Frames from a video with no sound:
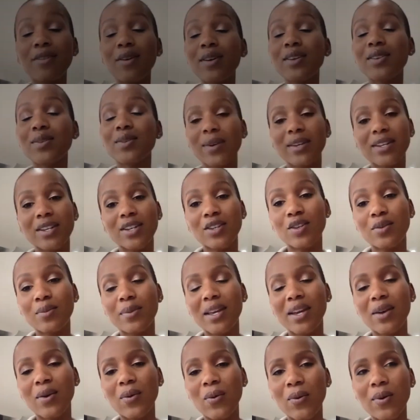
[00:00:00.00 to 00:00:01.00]
always wanted to
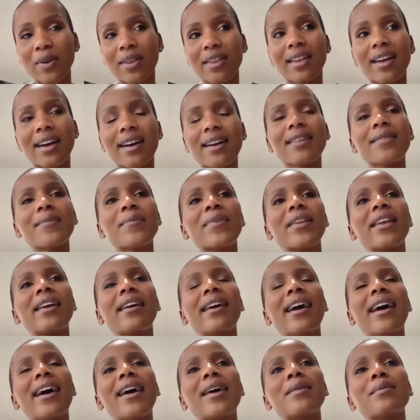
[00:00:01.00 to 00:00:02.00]
be an author,
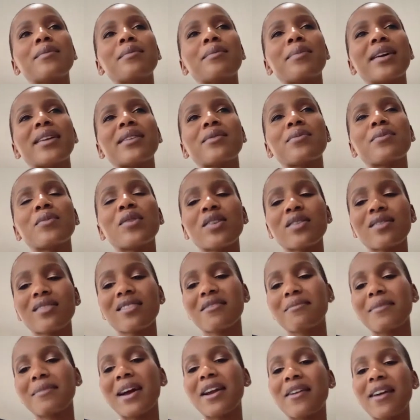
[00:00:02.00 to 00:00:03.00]
but most
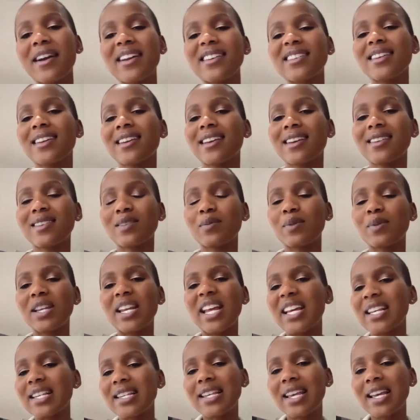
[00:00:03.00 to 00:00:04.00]
of my writing has been
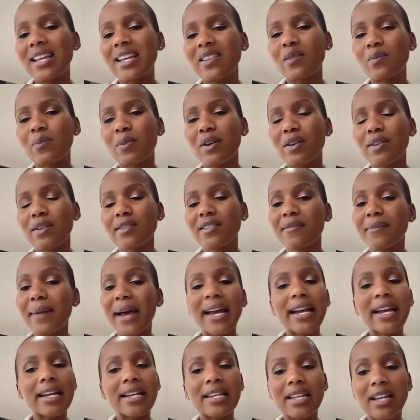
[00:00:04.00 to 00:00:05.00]
essays because of
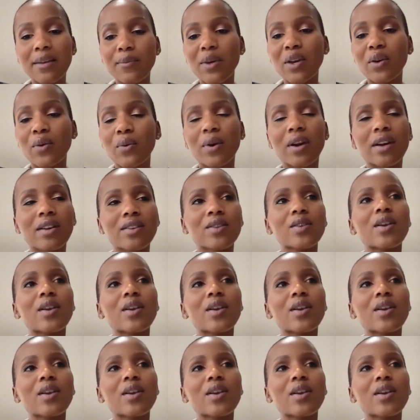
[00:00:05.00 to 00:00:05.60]
my academic work.